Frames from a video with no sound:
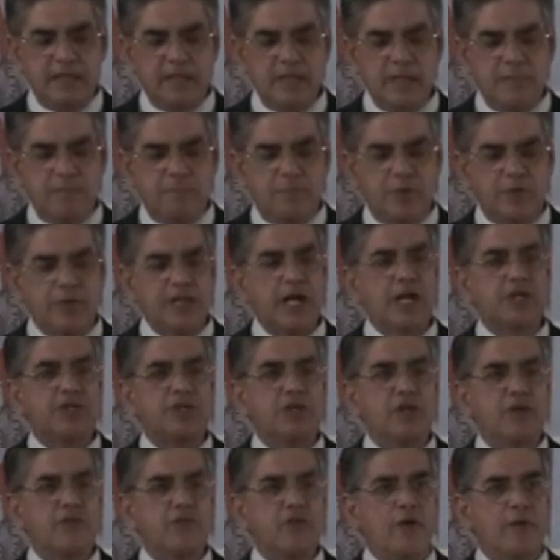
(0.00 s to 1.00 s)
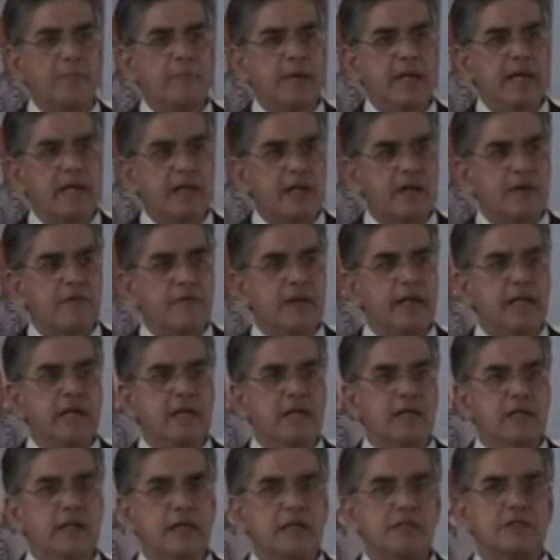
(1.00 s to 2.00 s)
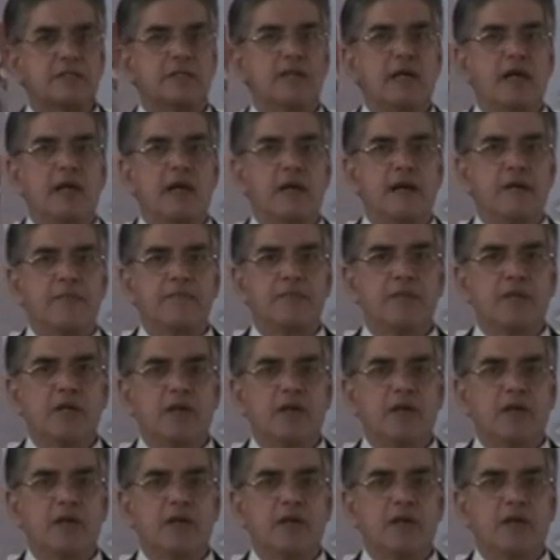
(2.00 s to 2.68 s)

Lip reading: The potential for being green is there,